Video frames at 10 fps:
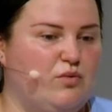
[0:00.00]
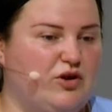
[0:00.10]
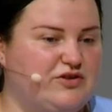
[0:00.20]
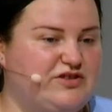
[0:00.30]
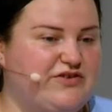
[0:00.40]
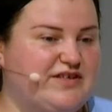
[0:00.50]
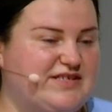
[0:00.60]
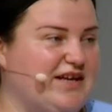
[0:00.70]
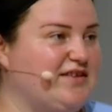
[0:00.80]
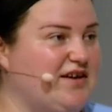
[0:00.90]
volunteering
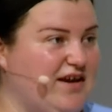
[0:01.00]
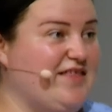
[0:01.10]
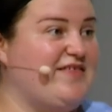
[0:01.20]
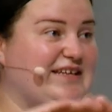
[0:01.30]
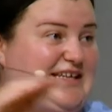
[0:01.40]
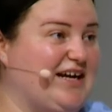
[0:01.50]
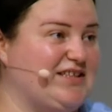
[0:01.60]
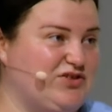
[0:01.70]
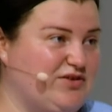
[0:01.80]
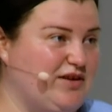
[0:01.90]
center in that
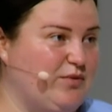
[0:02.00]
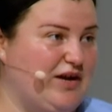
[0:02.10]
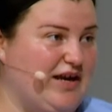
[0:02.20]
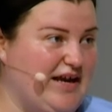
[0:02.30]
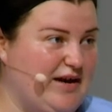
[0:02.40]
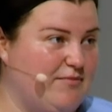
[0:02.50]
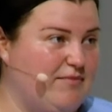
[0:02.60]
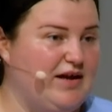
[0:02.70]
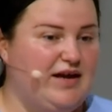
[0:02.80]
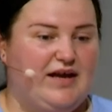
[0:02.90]
country wow. where I
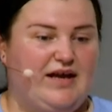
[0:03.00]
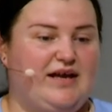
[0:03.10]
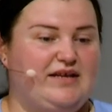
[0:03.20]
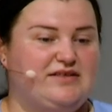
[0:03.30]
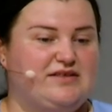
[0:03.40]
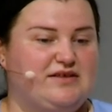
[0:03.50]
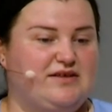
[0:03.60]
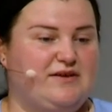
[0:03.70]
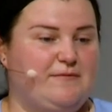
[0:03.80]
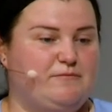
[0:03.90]
am, and
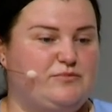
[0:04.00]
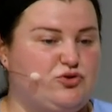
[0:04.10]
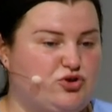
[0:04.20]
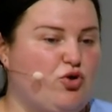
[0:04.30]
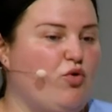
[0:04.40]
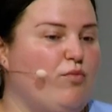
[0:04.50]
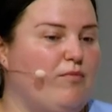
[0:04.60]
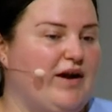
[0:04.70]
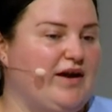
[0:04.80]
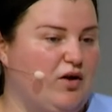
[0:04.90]
um, to show
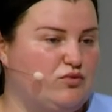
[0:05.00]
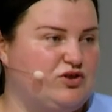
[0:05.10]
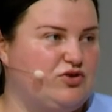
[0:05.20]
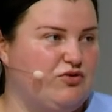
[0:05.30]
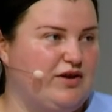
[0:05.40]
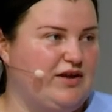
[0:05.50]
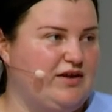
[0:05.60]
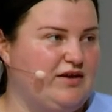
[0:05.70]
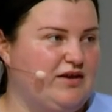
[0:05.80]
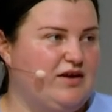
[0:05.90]
my
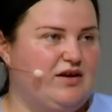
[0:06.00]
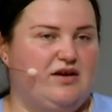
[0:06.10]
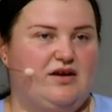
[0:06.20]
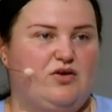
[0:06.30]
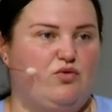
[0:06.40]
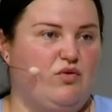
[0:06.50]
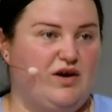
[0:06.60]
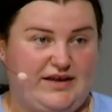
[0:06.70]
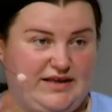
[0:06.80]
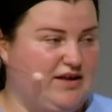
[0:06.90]
auditory uh, who
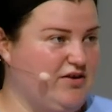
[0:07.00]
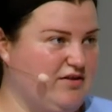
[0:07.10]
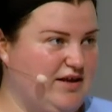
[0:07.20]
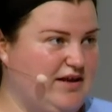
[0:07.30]
are here,